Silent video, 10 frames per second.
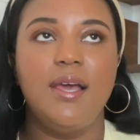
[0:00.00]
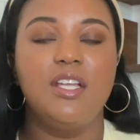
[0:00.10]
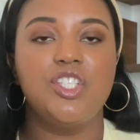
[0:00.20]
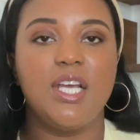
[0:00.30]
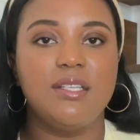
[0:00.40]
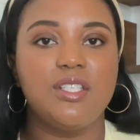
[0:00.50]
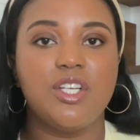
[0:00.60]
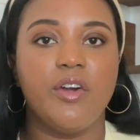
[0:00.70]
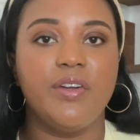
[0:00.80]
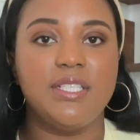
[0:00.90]
Chances
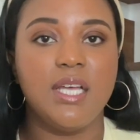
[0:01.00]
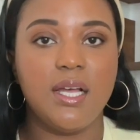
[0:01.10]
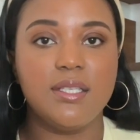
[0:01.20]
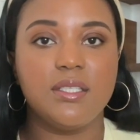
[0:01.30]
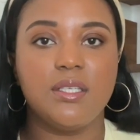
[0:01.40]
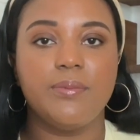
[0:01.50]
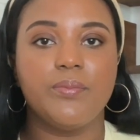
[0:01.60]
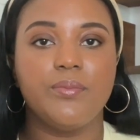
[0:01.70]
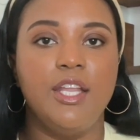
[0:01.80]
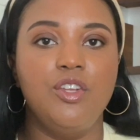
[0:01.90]
are it does,
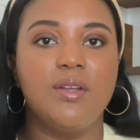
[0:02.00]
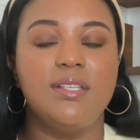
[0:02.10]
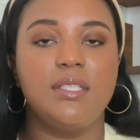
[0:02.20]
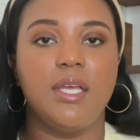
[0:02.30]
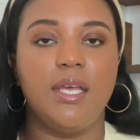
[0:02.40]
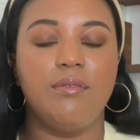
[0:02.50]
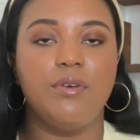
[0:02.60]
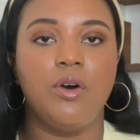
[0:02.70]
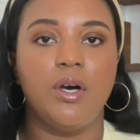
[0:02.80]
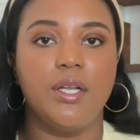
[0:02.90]
and you can save
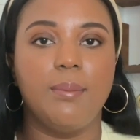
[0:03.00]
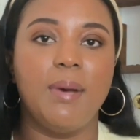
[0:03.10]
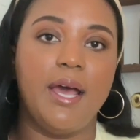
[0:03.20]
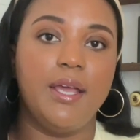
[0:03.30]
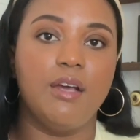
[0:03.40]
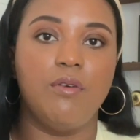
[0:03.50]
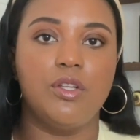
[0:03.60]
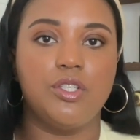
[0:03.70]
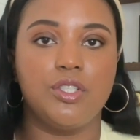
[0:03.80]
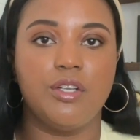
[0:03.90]
on buying a
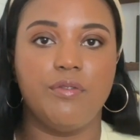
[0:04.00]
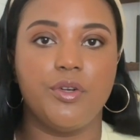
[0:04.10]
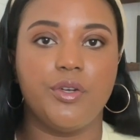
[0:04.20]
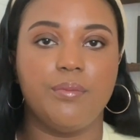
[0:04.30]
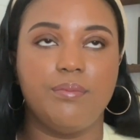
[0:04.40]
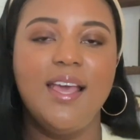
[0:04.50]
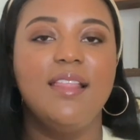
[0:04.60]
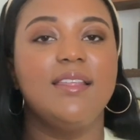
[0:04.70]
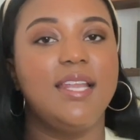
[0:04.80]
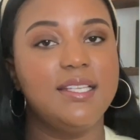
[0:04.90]
voltage converter.
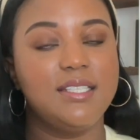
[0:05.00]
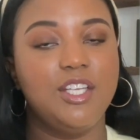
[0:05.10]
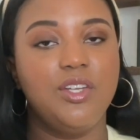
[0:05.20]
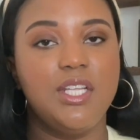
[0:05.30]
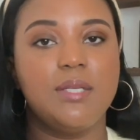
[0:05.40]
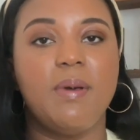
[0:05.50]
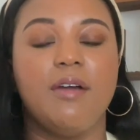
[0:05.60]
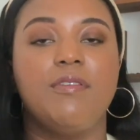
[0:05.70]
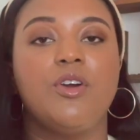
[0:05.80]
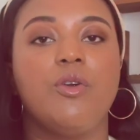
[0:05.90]
The next thing you need to
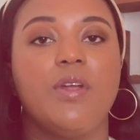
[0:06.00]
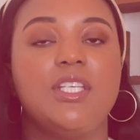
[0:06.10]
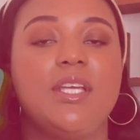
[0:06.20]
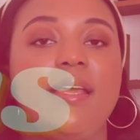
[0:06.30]
pack for Croatia